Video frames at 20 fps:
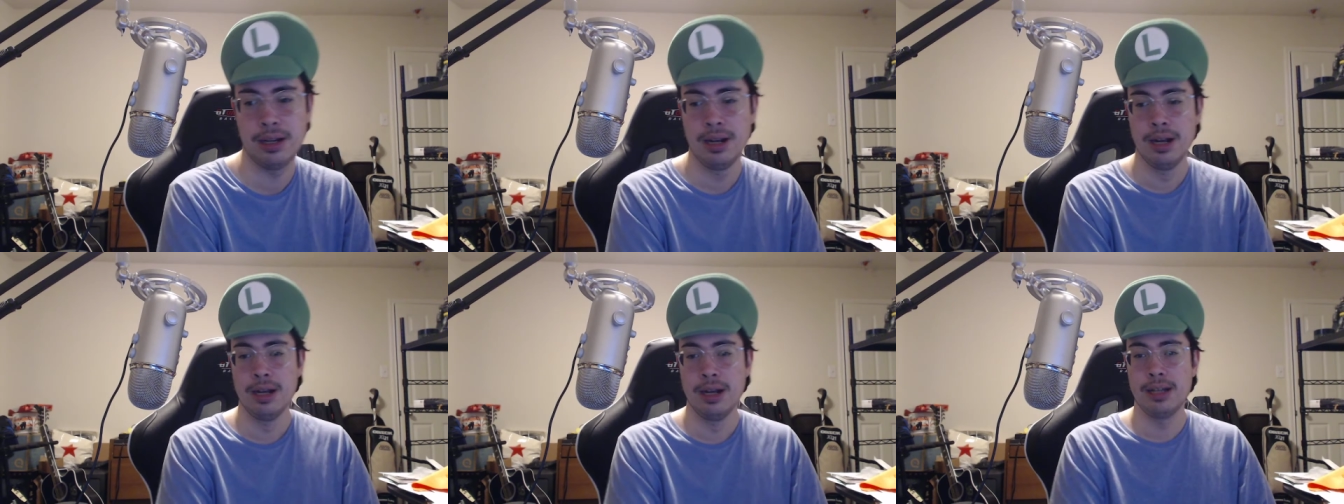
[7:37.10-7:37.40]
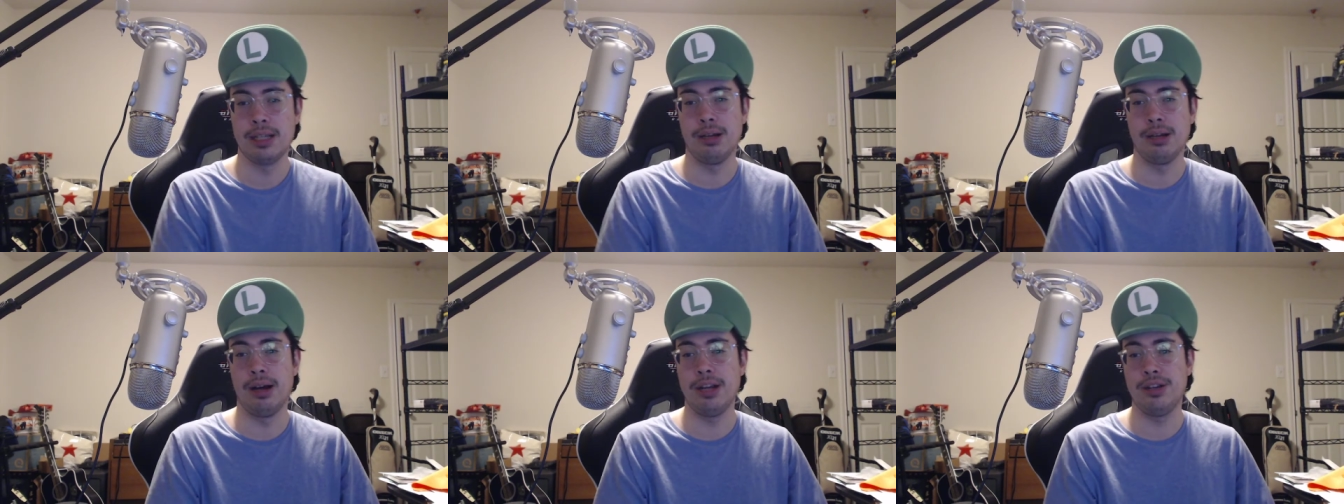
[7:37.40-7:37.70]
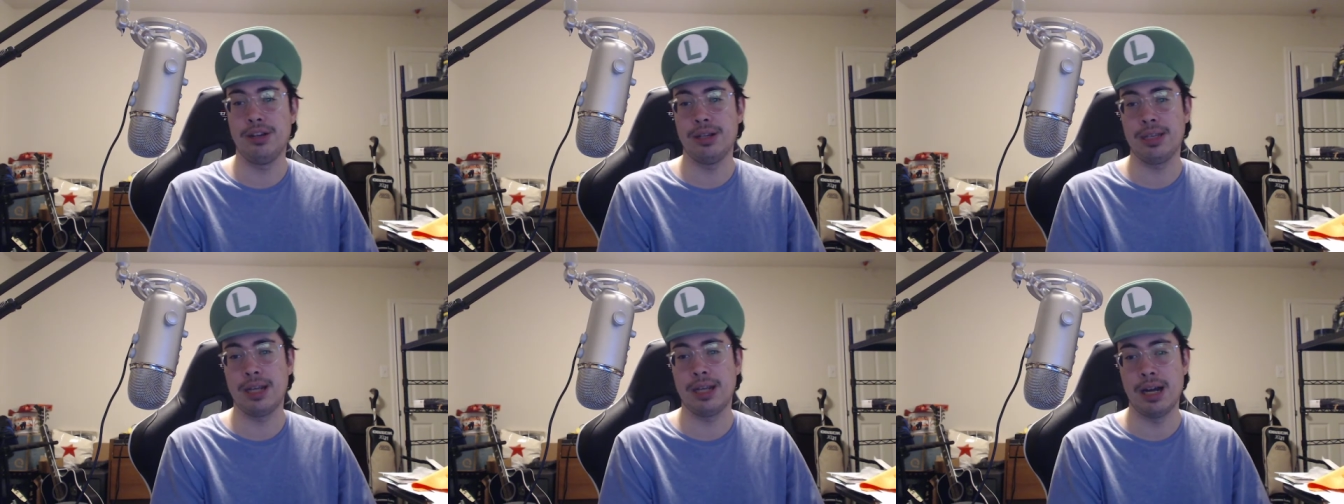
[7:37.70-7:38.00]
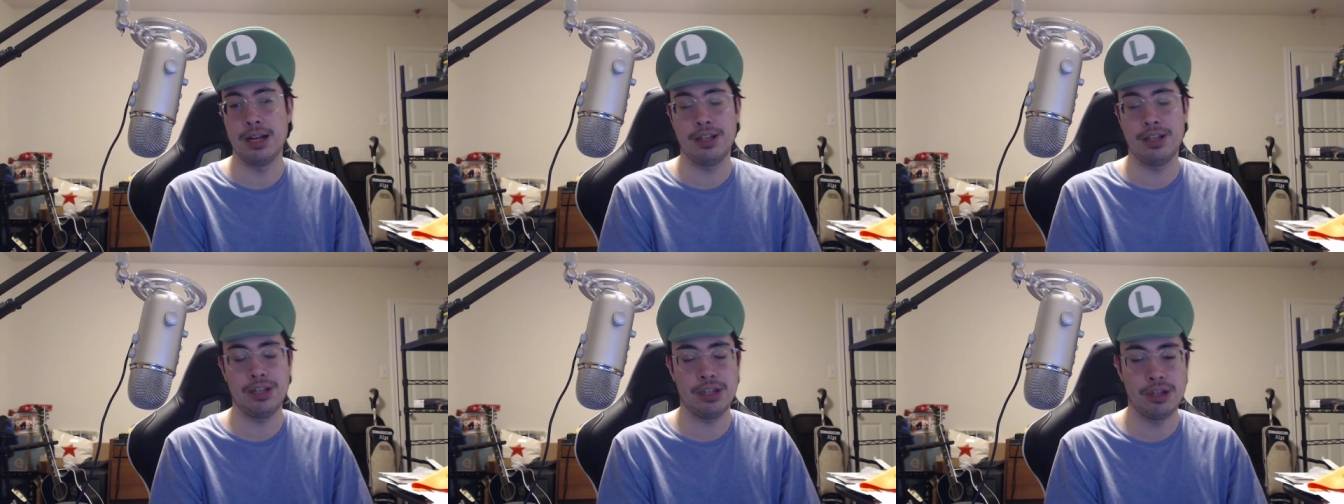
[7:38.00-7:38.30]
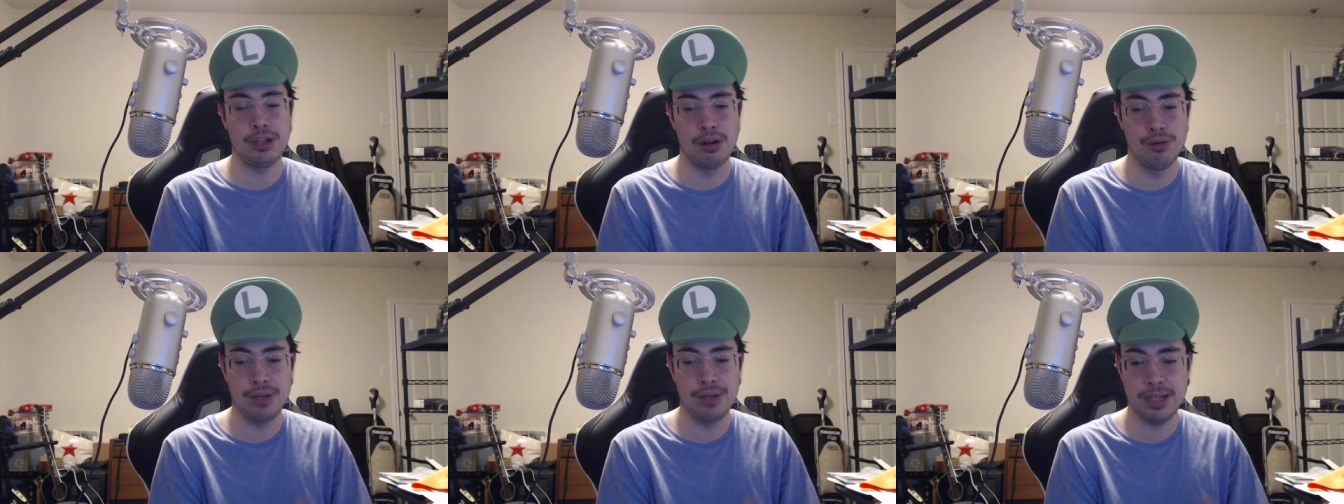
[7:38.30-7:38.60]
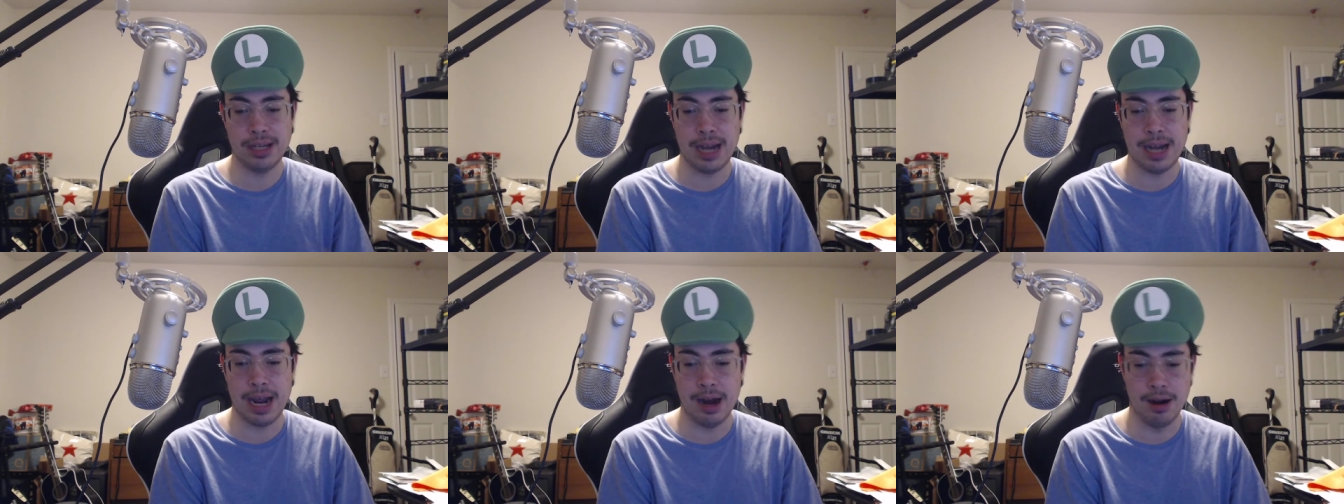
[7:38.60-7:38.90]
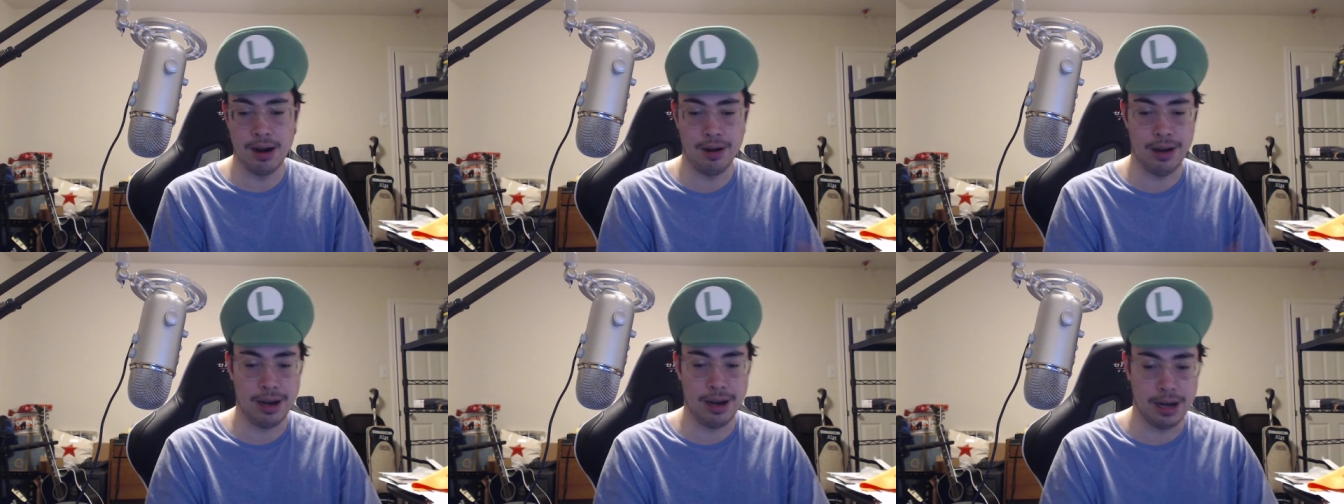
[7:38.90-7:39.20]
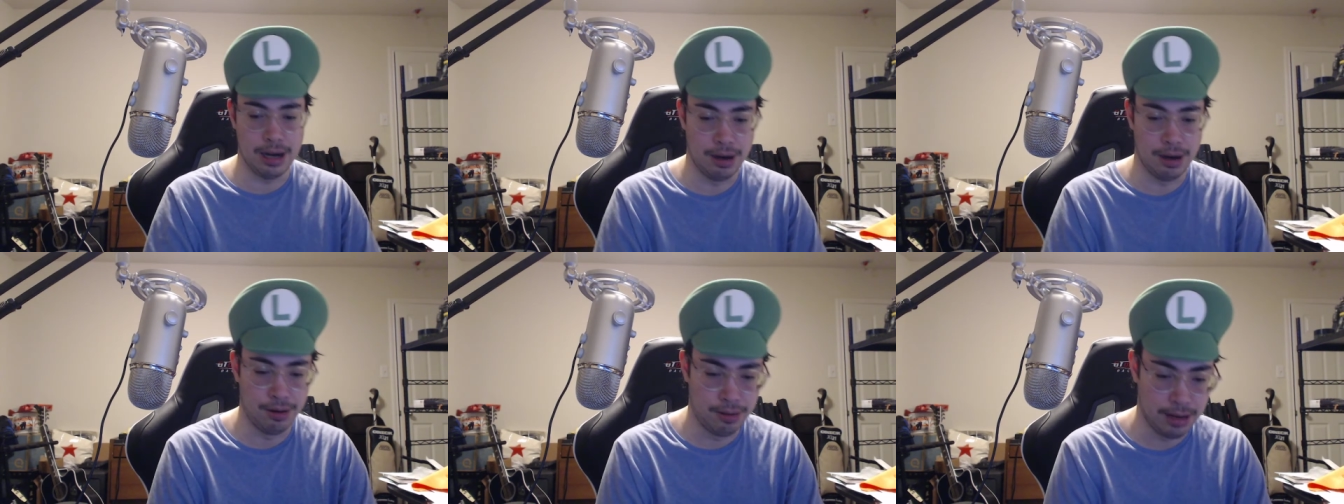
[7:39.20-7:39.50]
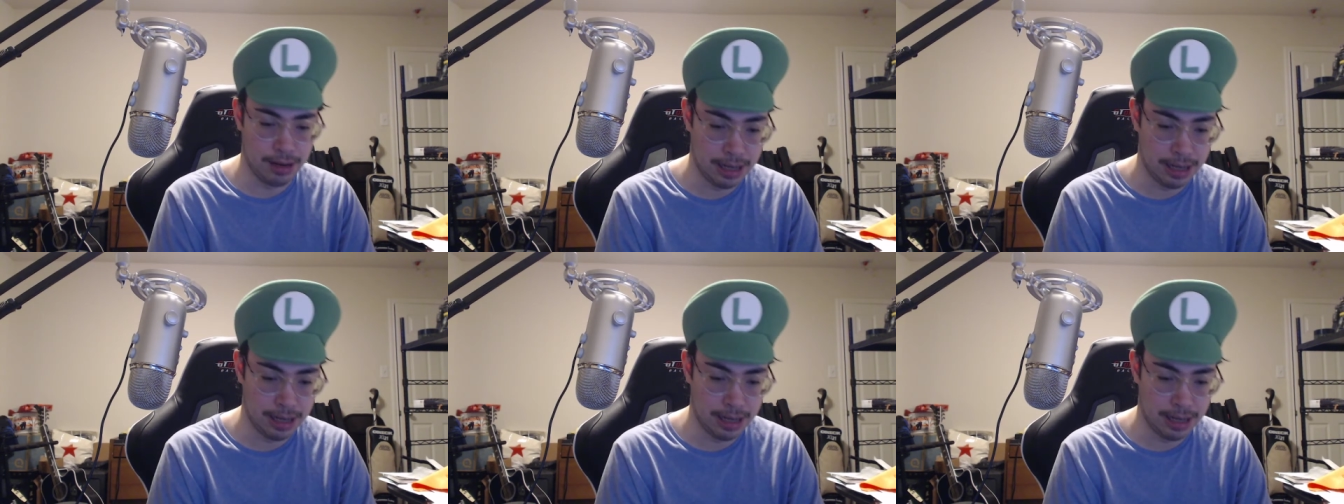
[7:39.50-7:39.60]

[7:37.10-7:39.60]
So I just got so scared, you know.